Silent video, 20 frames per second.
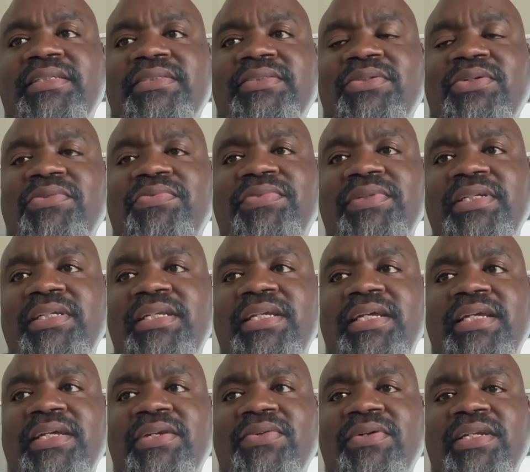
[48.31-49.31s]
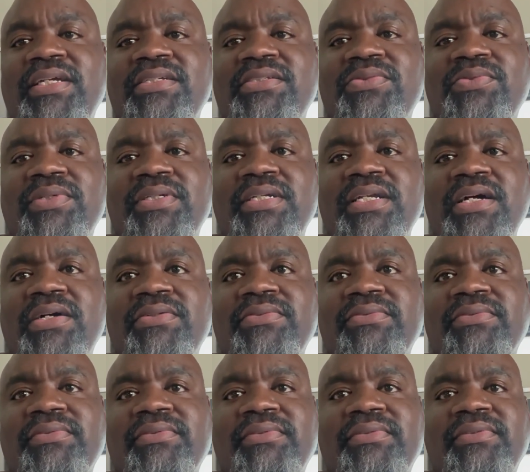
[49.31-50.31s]
Hopefully they get all that sorted out
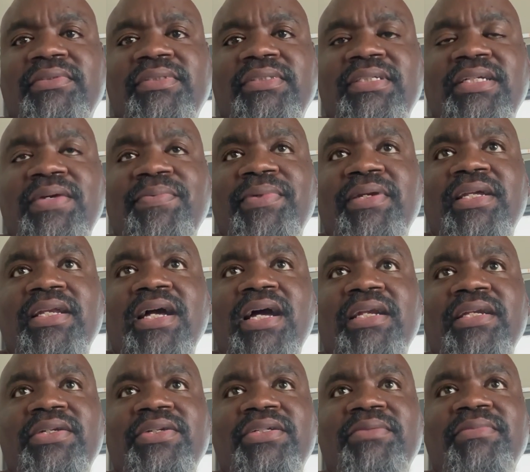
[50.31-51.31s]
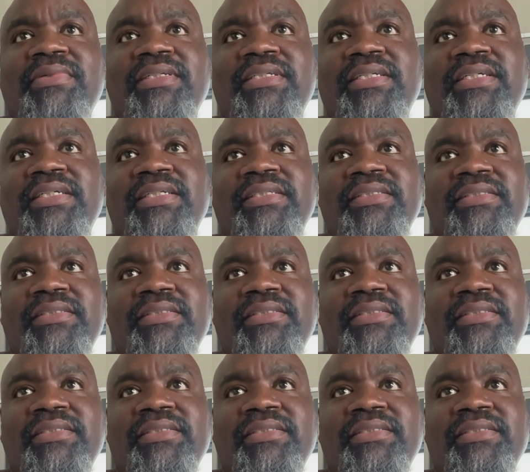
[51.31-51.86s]
and we get out of here on Monday.